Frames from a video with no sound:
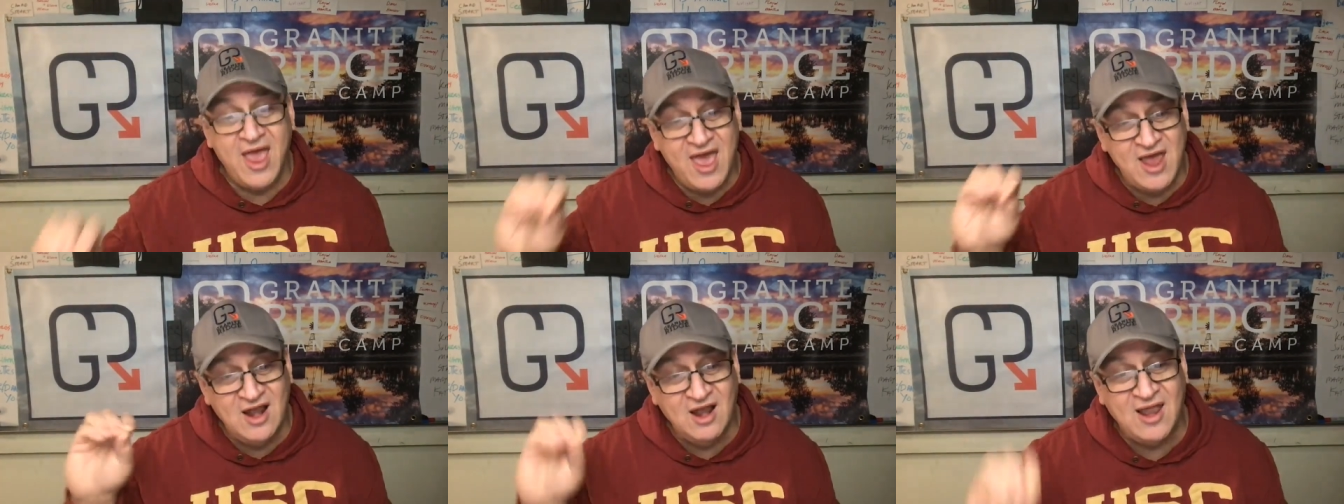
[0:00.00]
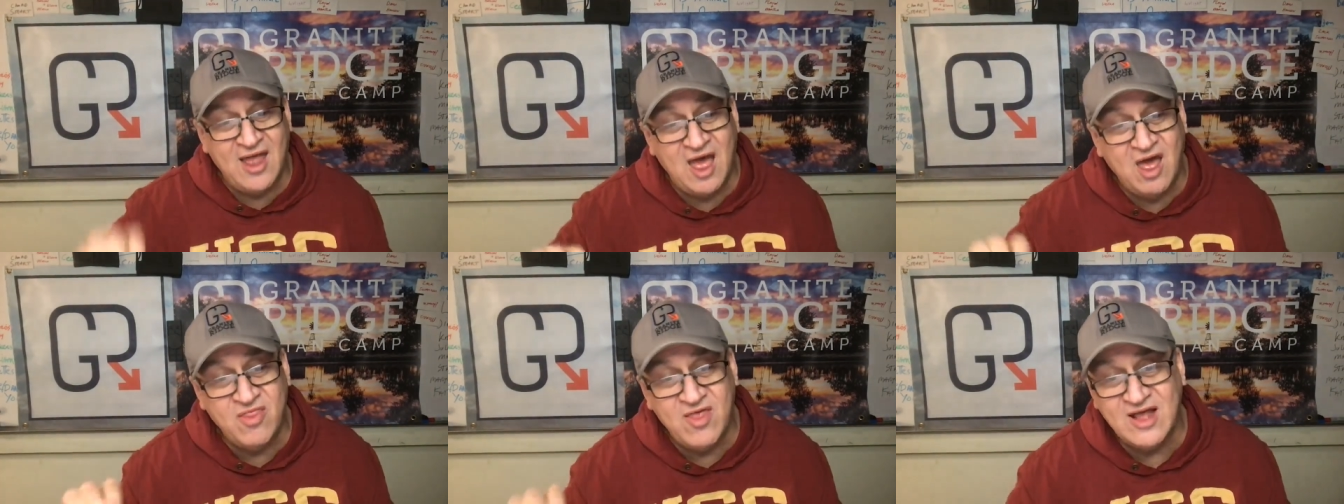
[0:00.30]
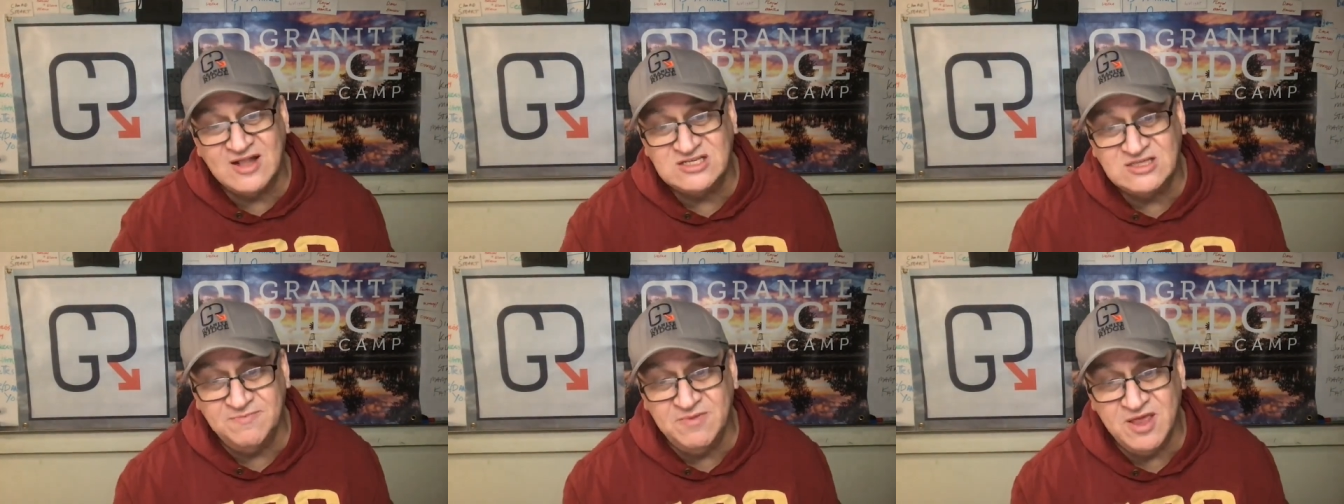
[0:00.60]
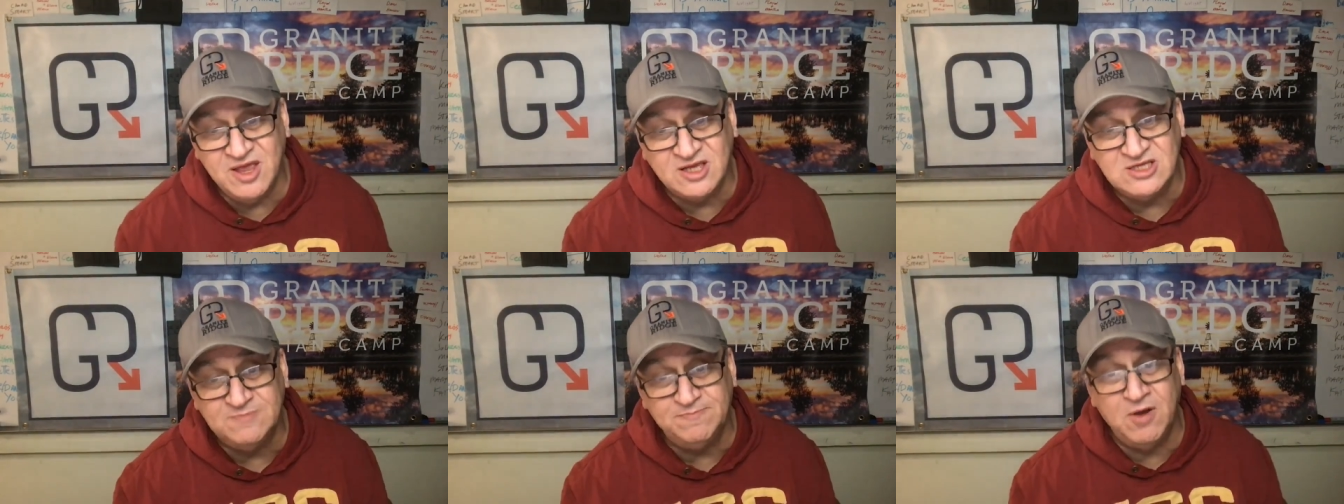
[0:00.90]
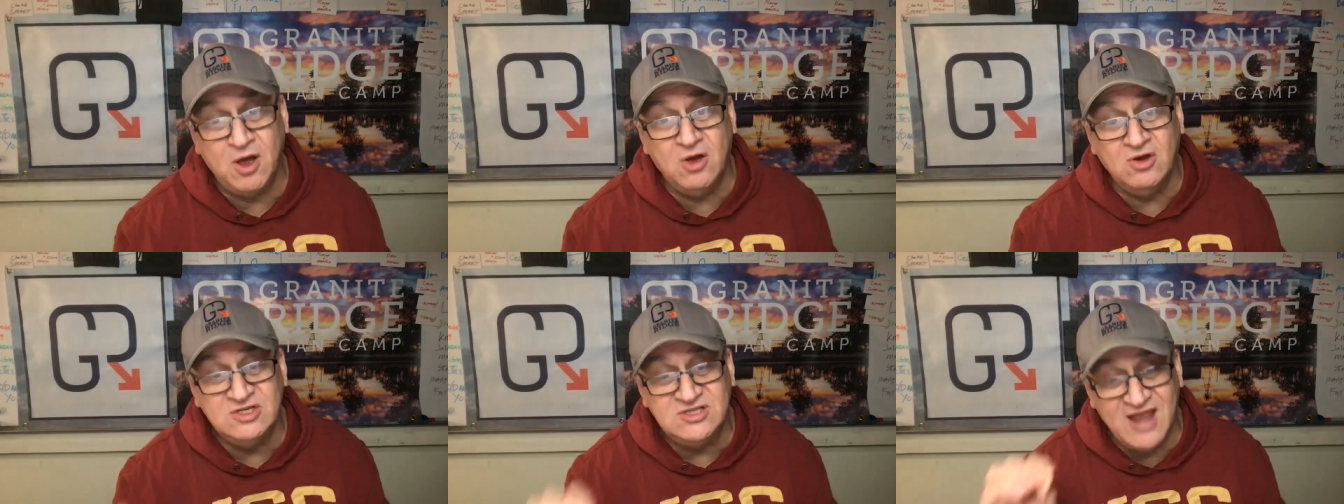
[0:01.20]
and allow that to be
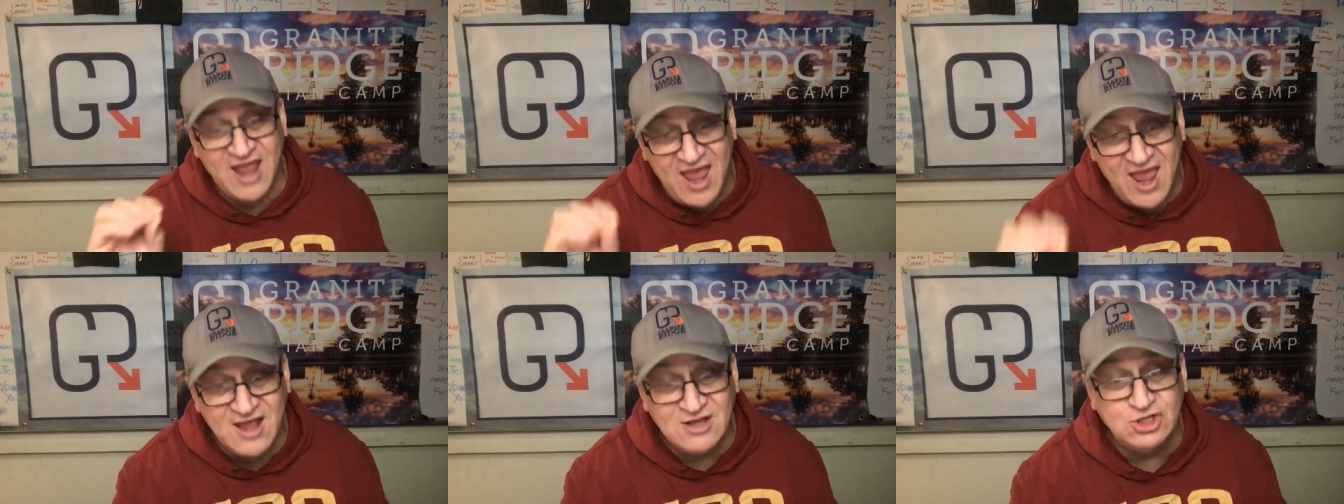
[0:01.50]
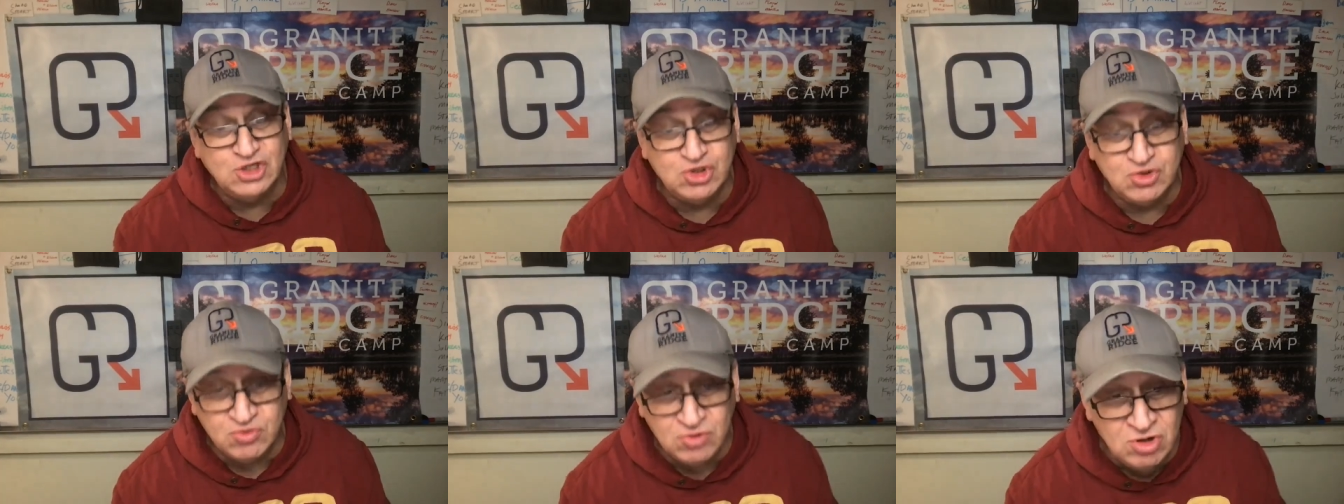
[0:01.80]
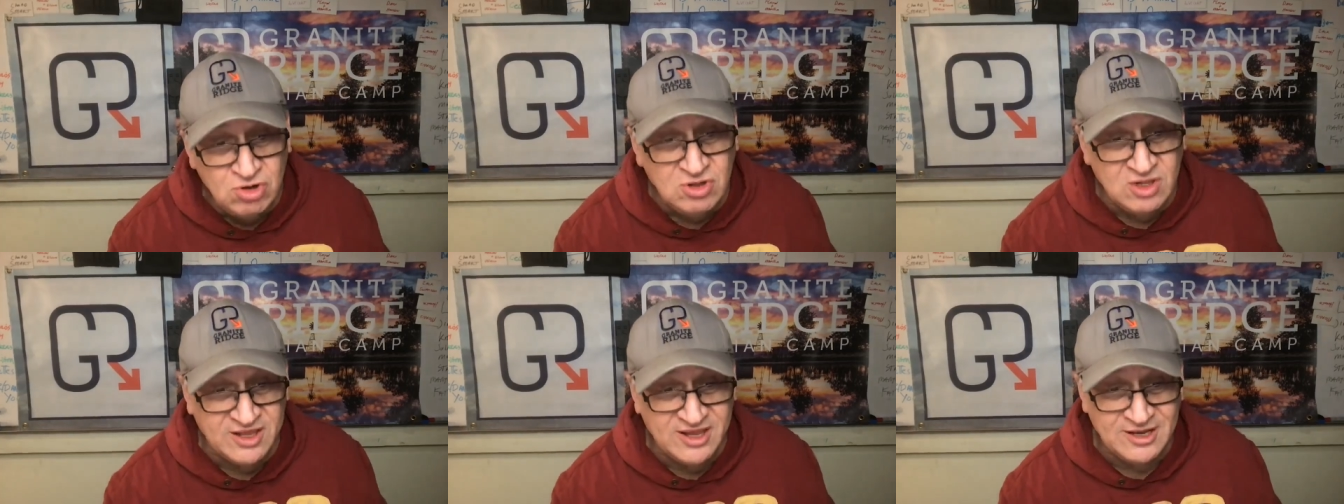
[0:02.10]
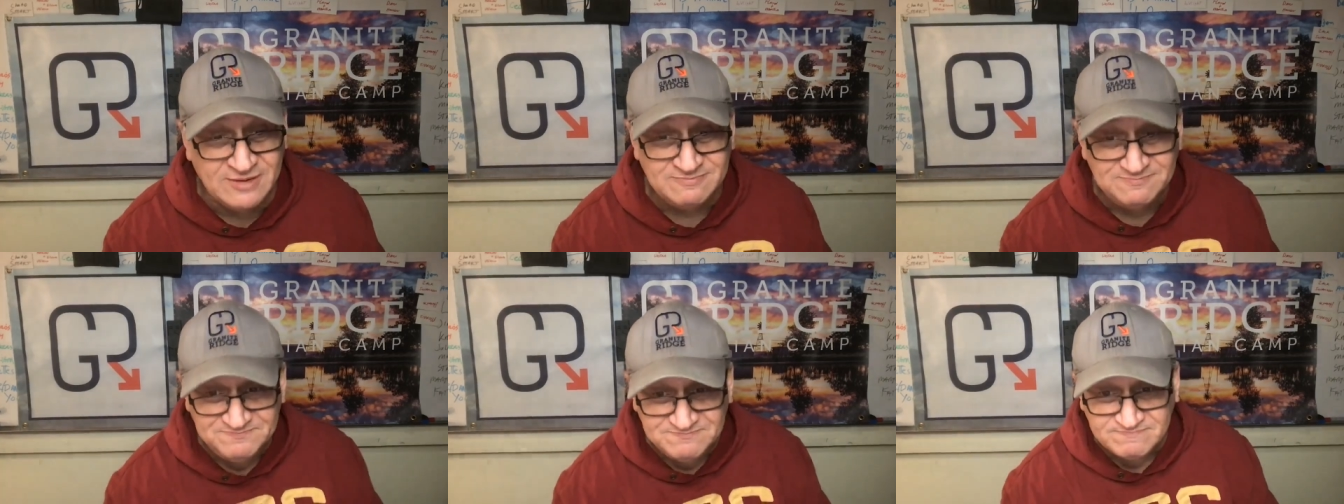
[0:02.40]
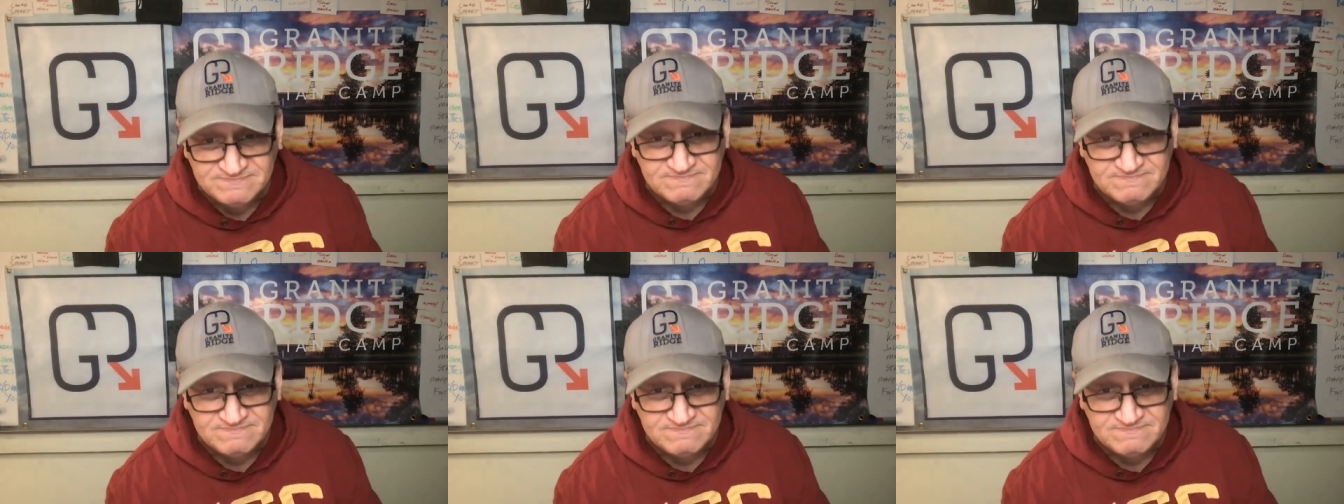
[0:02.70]
exposed and truly